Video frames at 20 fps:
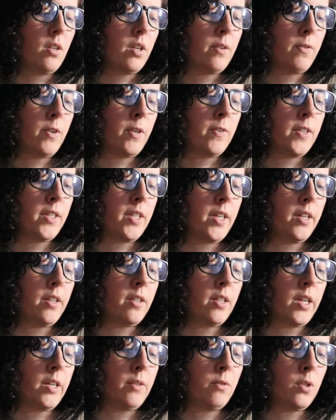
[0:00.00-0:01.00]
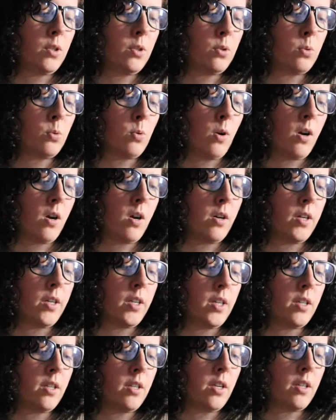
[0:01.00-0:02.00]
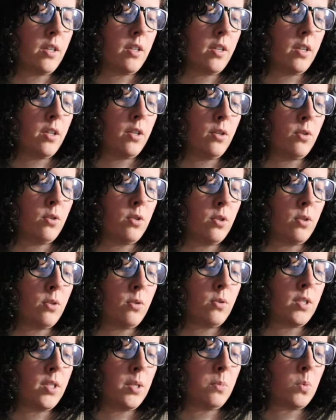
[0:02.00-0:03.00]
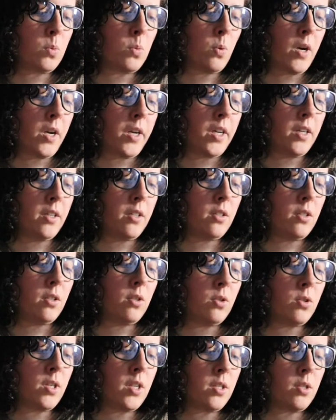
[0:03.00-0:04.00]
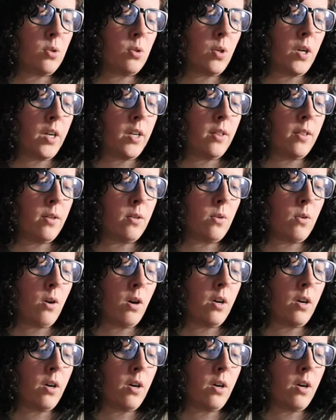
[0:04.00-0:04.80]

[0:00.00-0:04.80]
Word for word: If everything in life goes wrong and nothing you do seems right, you just try a little